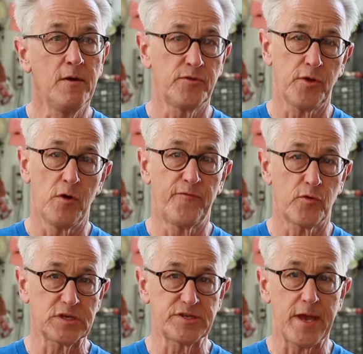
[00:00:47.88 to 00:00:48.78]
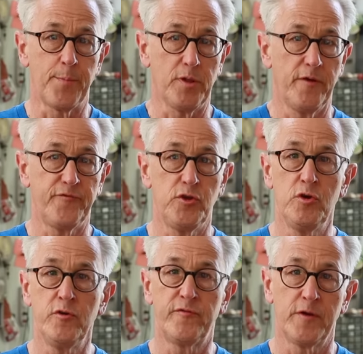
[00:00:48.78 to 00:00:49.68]
So, for example, if
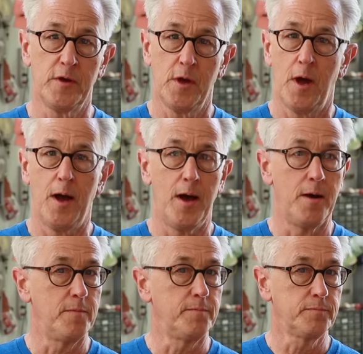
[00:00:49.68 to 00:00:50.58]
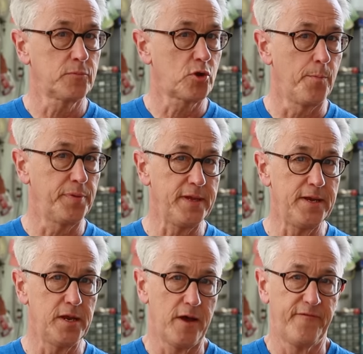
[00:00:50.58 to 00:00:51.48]
you've uh,
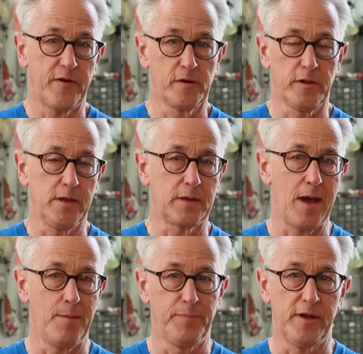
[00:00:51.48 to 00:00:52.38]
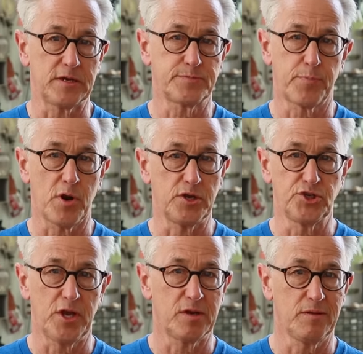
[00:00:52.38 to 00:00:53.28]
completed a fairly complex
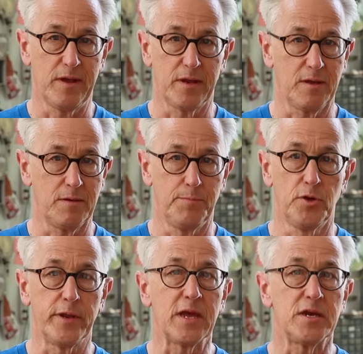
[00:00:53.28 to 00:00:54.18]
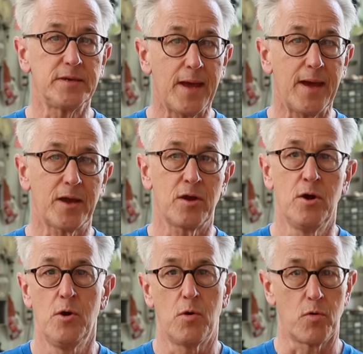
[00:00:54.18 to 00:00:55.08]
project like uh, building a deck
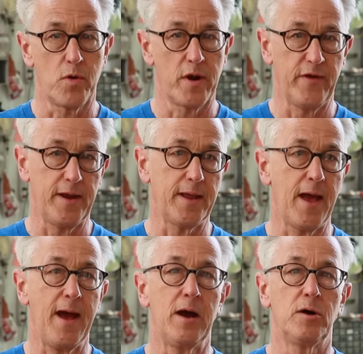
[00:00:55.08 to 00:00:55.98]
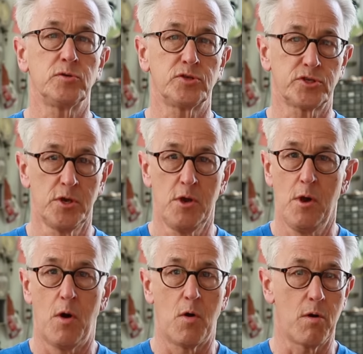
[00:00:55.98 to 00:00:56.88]
or renovating a house
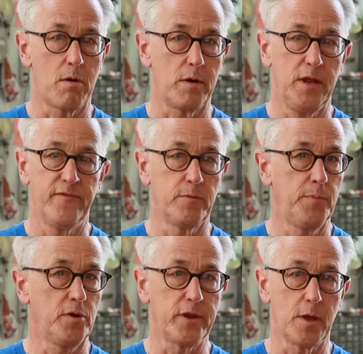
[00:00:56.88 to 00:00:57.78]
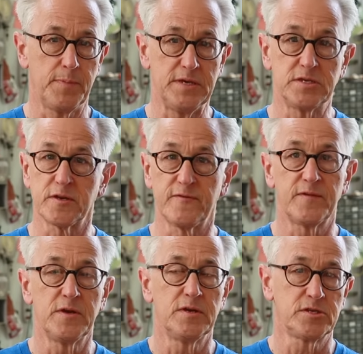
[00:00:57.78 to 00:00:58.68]
or even building a piece of
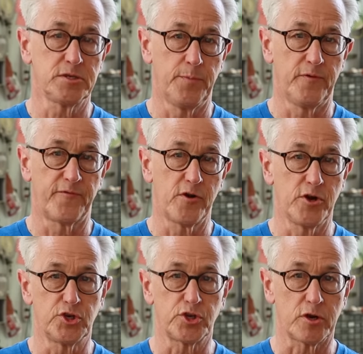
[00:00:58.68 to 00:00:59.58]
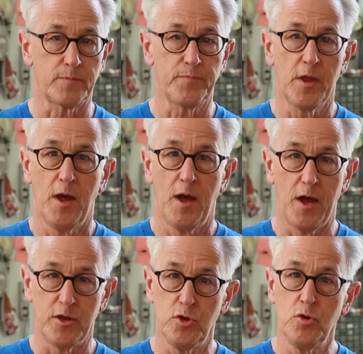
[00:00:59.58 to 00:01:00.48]
simple furniture,
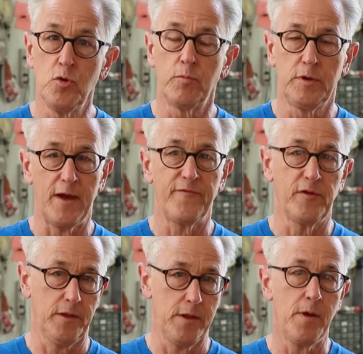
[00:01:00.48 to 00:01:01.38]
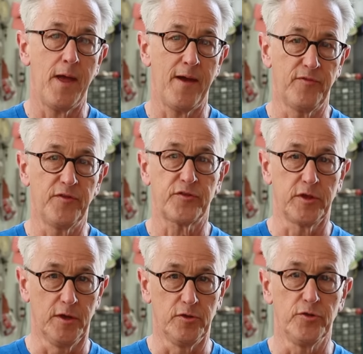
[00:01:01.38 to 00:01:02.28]
uh, you definitely have the
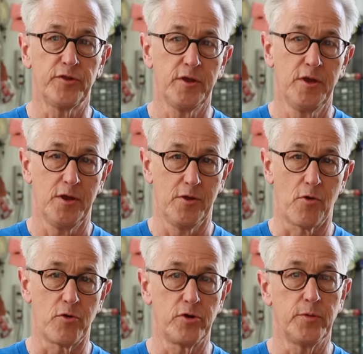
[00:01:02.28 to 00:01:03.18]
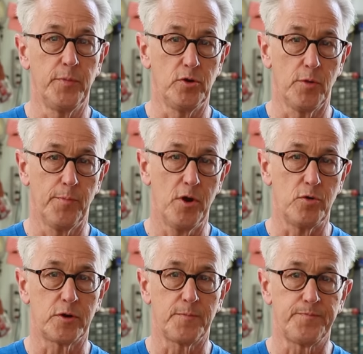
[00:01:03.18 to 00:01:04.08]
skills in order to build a
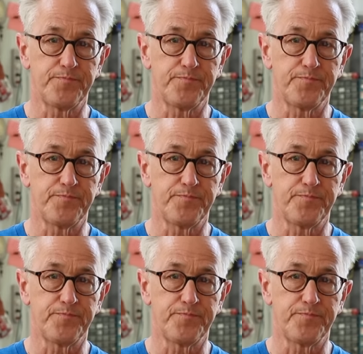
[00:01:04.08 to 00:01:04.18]
boat.